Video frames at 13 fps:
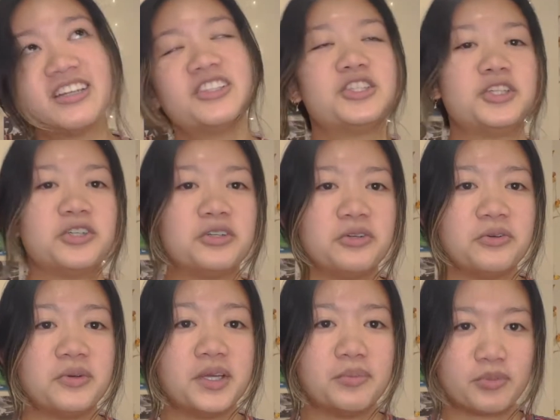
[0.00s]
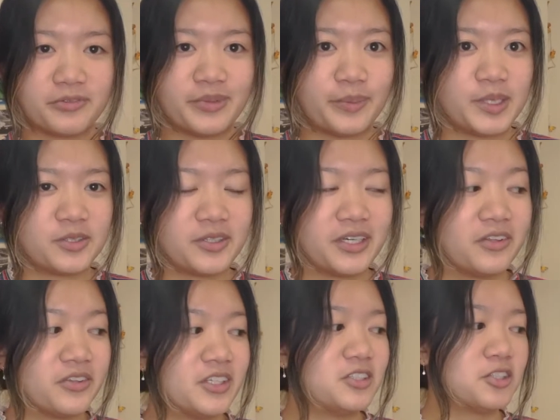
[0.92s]
to improve my mental
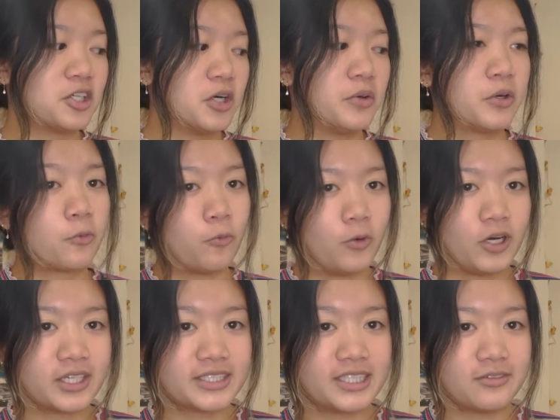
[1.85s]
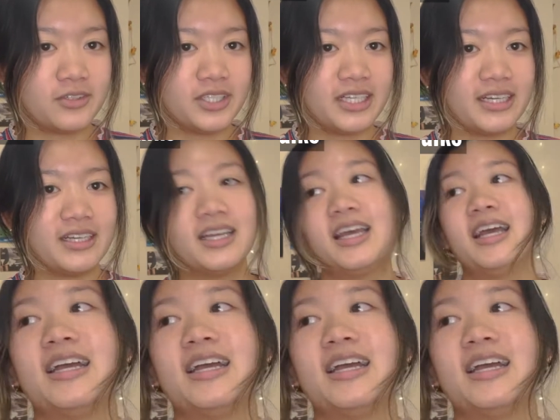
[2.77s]
health is to go on walks every day.